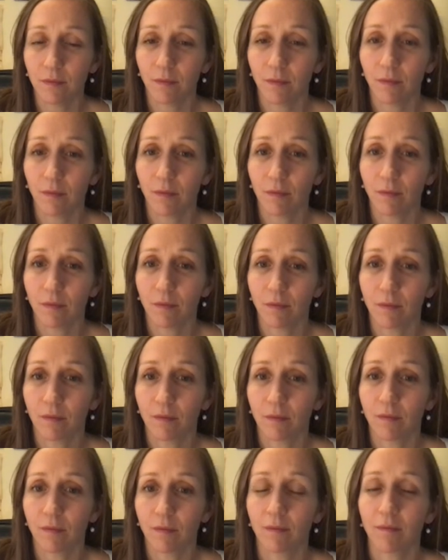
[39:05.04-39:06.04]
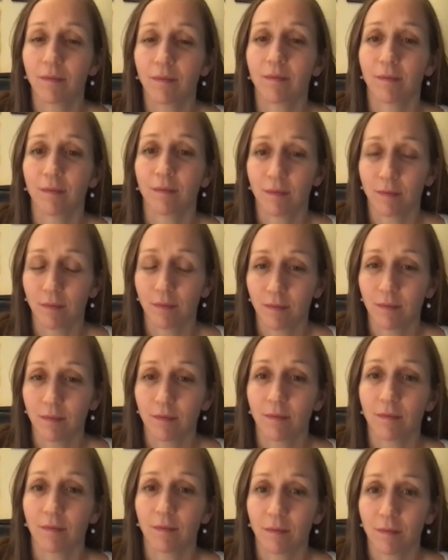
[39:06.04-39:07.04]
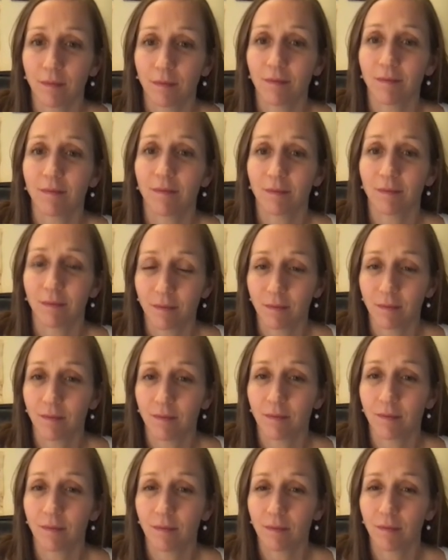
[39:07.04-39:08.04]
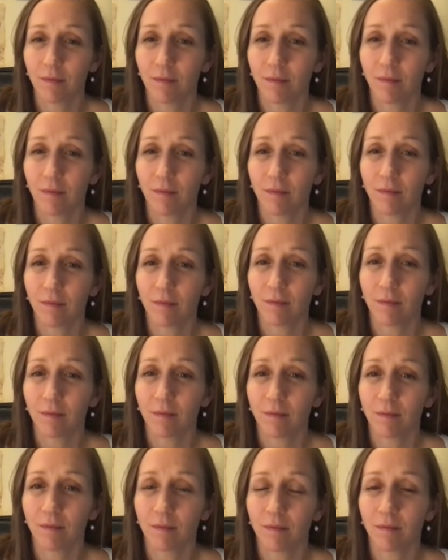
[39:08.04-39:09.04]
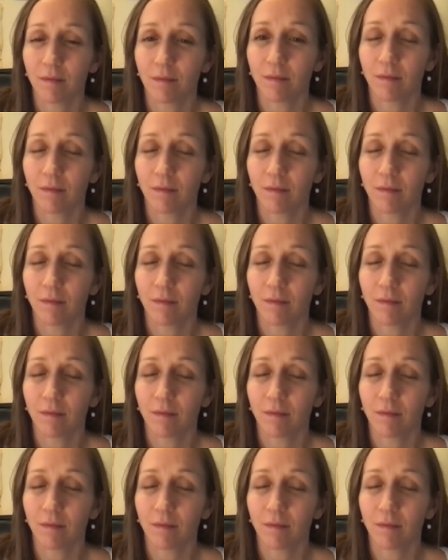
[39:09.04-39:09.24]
(silent)